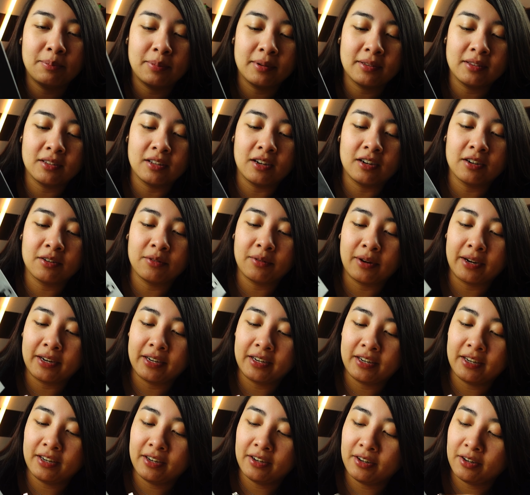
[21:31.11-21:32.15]
plug right
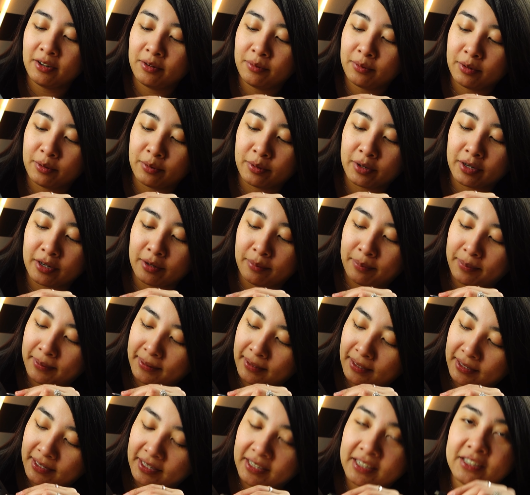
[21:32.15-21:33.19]
here where we're gonna
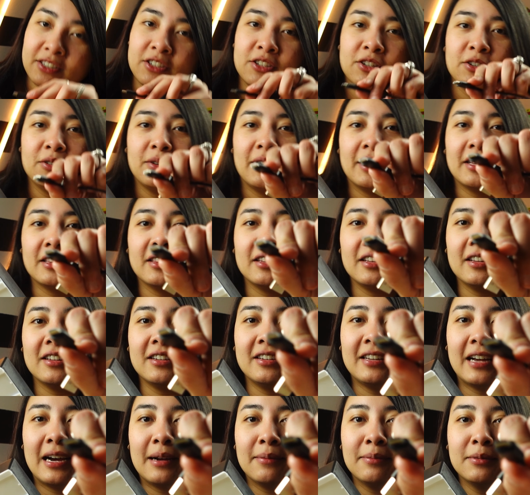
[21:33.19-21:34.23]
plug it into and the
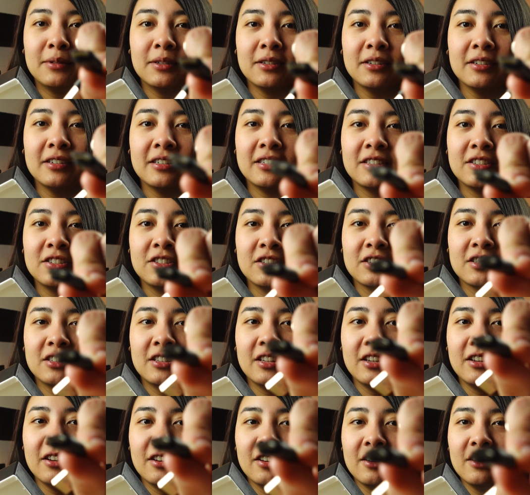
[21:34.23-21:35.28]
adapter is just
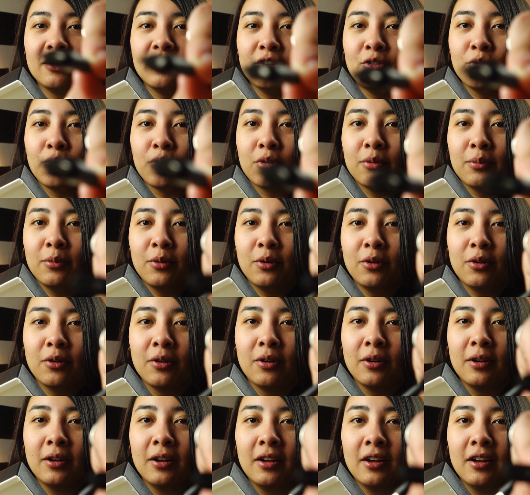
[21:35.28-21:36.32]
the normal